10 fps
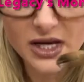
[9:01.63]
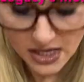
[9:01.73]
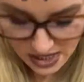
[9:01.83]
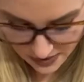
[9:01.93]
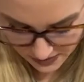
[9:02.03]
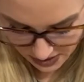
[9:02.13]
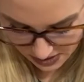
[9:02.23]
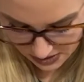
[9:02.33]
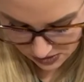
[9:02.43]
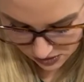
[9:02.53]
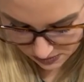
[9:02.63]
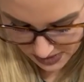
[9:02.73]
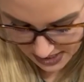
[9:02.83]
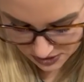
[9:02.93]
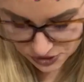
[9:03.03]
And then it's called
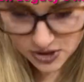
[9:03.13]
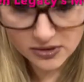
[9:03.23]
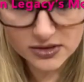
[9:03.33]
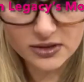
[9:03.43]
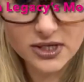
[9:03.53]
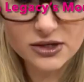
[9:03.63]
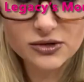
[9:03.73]
backstroke. So then you'll